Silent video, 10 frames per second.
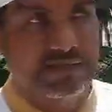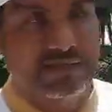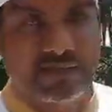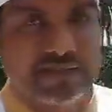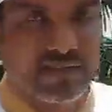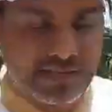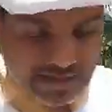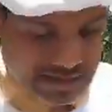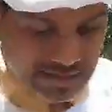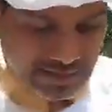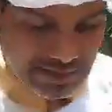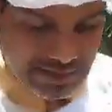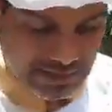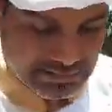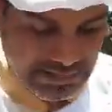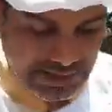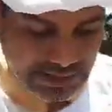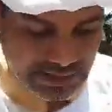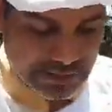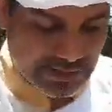this heat, they
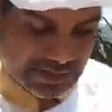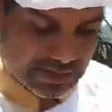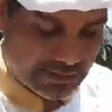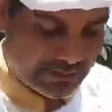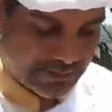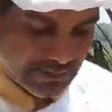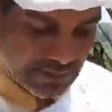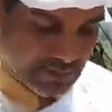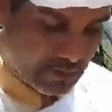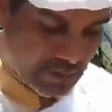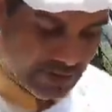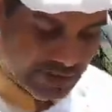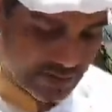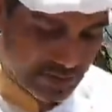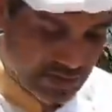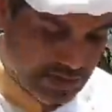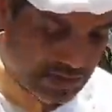lose the moisture in the onion.